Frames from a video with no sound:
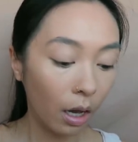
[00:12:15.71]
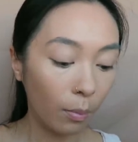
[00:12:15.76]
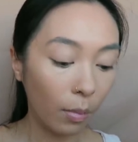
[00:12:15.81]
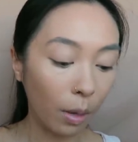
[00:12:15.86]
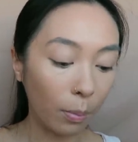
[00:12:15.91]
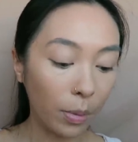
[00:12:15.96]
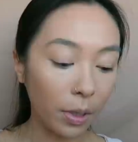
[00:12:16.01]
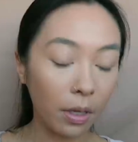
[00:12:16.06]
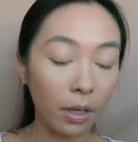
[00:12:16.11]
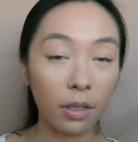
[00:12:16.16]

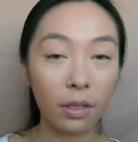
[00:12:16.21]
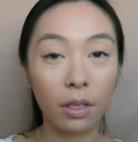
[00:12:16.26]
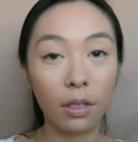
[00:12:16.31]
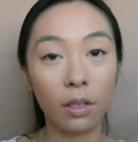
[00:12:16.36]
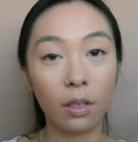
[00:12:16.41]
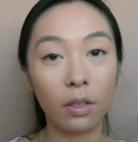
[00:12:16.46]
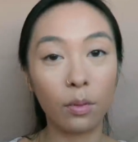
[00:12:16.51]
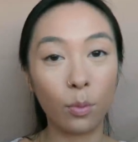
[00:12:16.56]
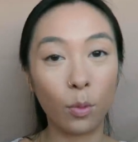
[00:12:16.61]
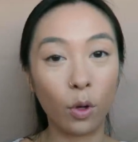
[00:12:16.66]
but because this
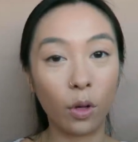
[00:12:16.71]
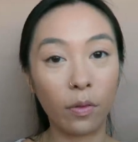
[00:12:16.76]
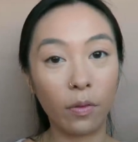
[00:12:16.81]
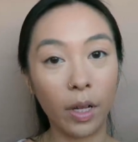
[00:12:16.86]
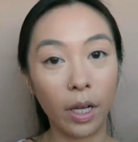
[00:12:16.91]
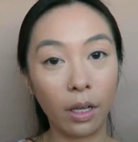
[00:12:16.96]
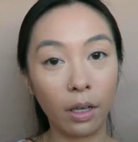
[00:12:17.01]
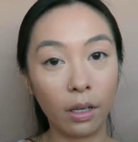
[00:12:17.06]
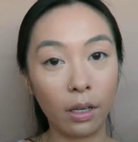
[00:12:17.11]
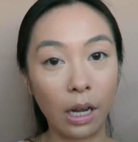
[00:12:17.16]
is more of
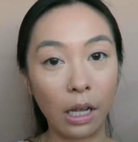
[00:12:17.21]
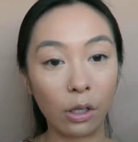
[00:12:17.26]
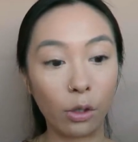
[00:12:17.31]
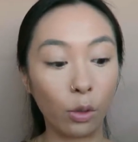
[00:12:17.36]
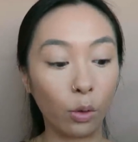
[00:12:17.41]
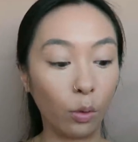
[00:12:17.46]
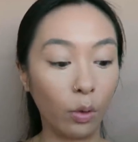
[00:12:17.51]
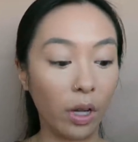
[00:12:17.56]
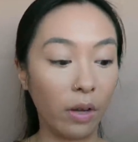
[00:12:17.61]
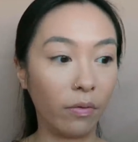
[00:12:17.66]
like a
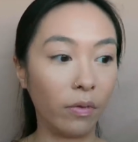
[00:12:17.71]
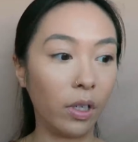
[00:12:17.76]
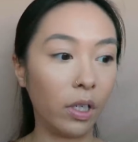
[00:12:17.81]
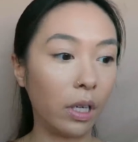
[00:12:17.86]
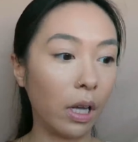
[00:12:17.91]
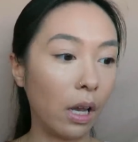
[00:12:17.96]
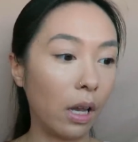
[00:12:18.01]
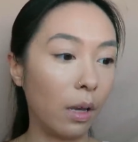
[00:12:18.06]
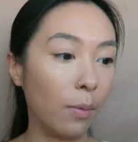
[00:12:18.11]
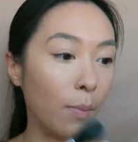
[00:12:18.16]
natural
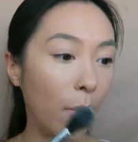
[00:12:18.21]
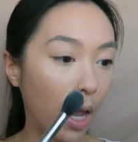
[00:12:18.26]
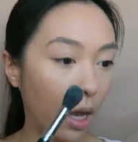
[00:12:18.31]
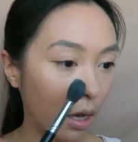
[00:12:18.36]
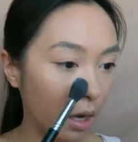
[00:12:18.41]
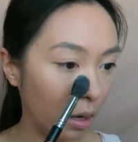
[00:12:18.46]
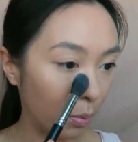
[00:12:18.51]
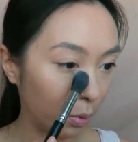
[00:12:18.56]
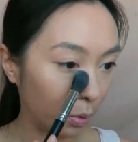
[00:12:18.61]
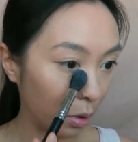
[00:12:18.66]
everyday
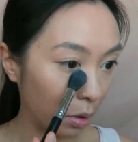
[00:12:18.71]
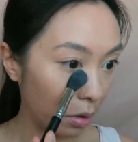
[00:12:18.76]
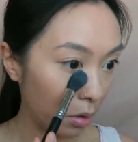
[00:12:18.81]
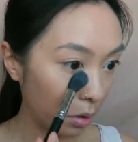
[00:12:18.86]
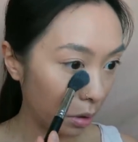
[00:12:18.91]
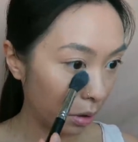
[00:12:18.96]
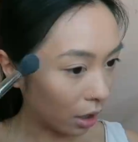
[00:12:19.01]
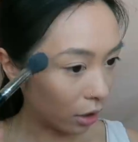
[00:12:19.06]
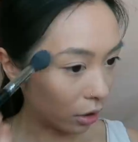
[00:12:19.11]
makeup look,